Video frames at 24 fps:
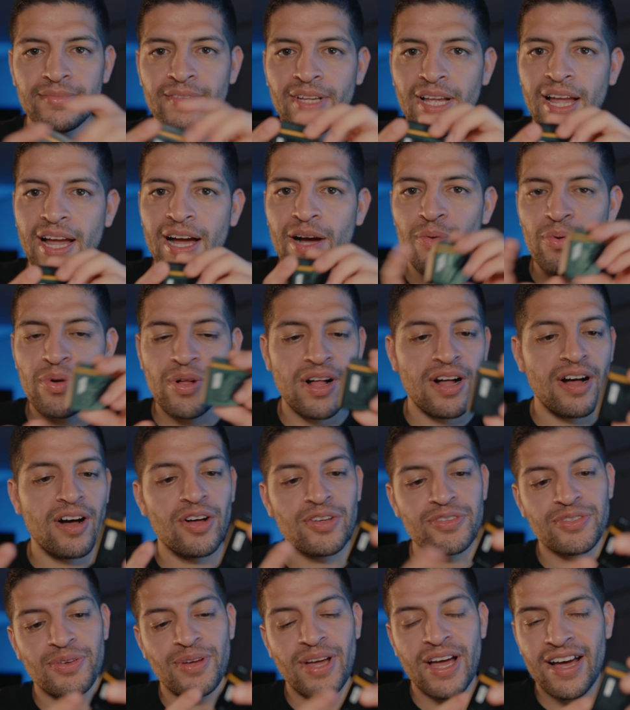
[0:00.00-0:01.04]
I will
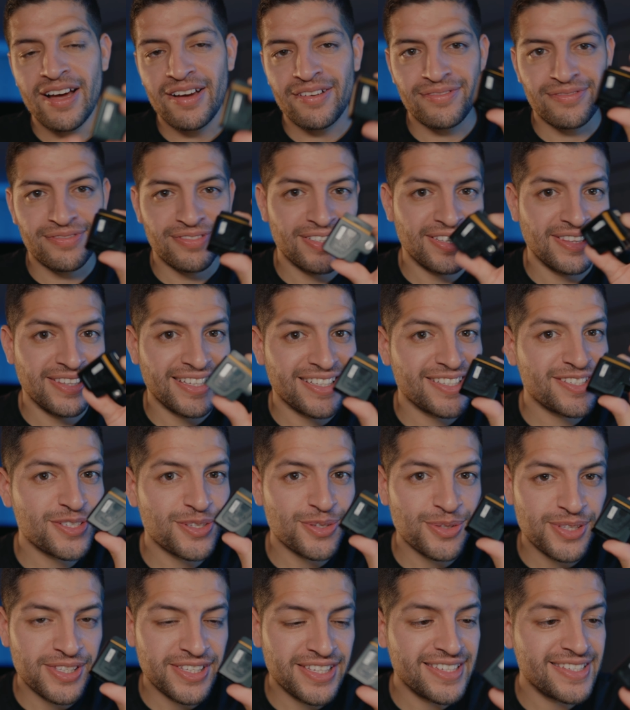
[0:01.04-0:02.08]
also have links
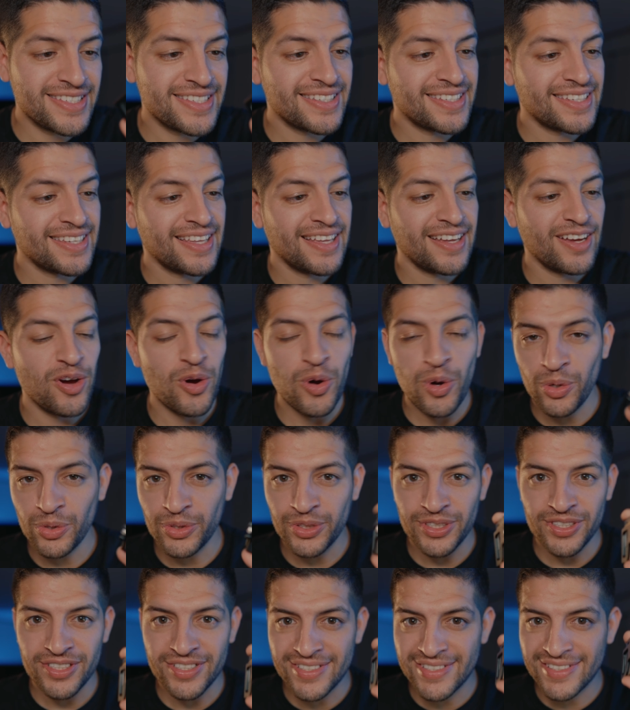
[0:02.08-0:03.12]
to these
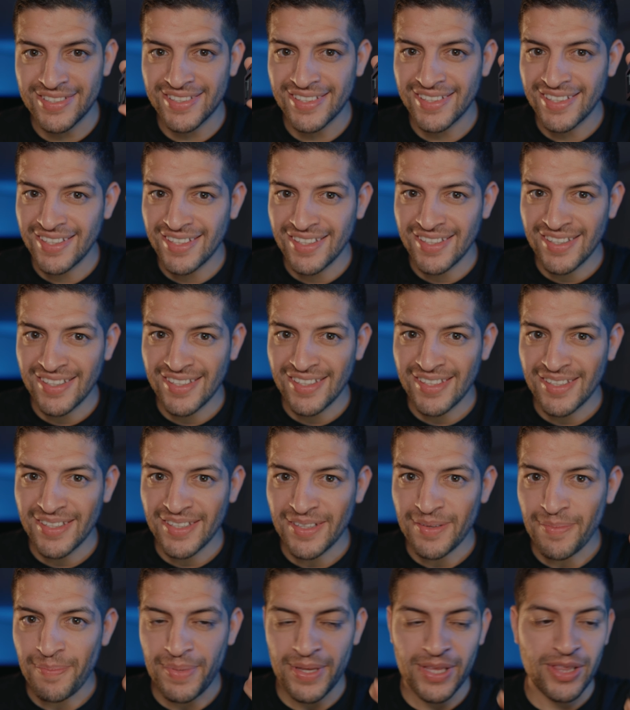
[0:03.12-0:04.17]
holders
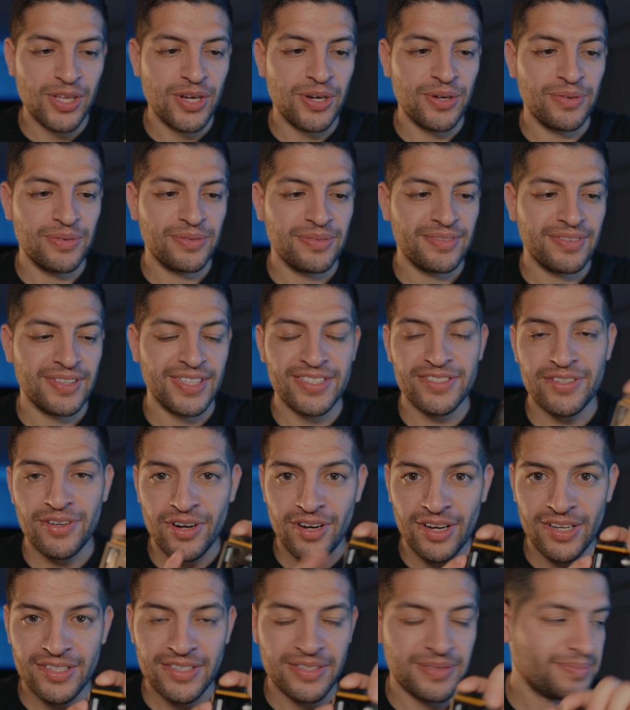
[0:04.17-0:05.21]
below. These are
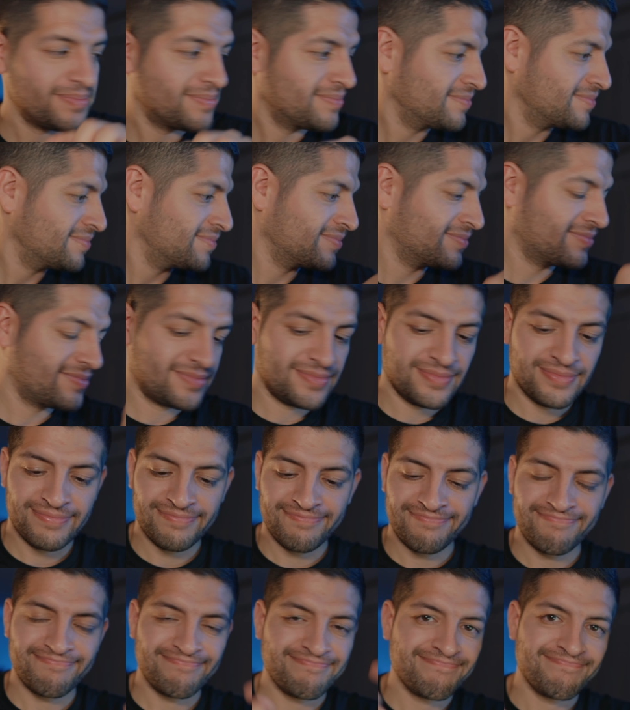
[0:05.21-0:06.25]
awesome.
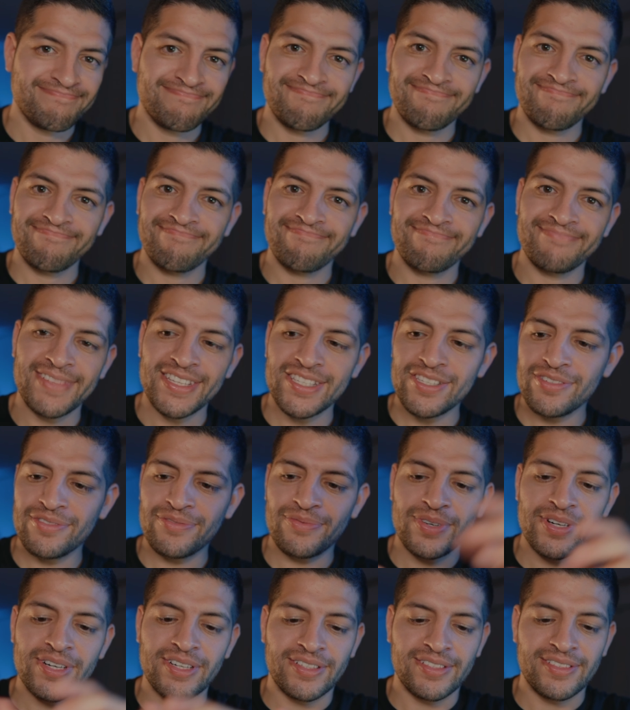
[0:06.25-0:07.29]
It just
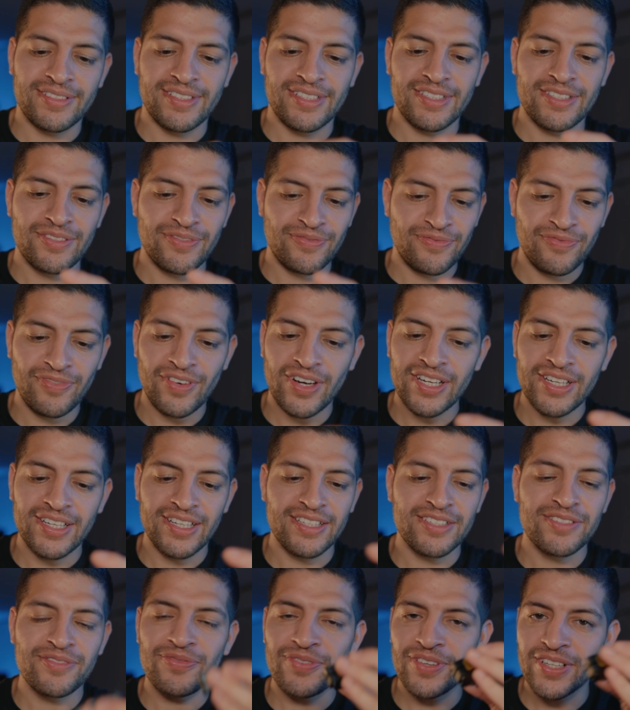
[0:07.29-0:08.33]
works. It's fun.
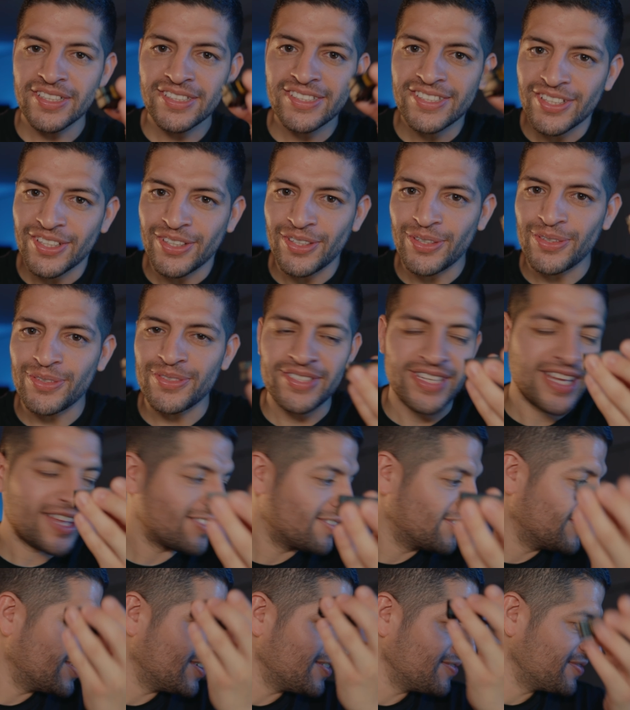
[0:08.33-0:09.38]
It's fun to use. I
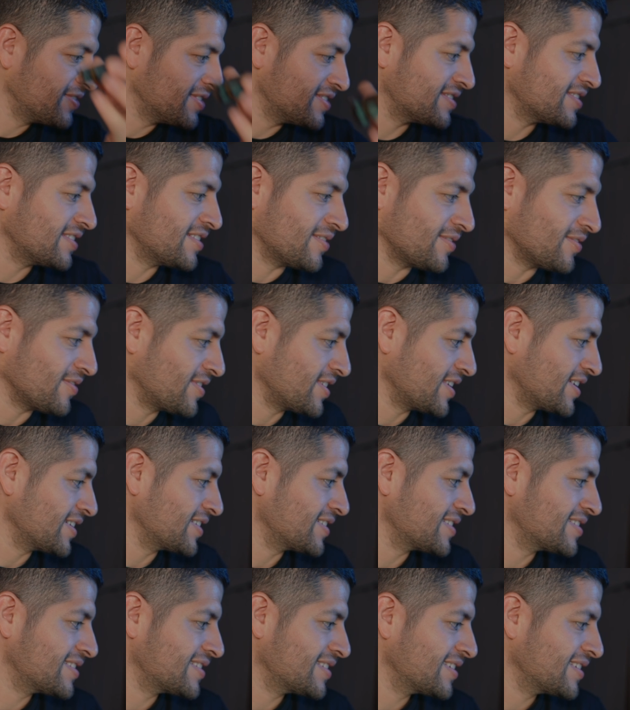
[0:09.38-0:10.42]
love these little things.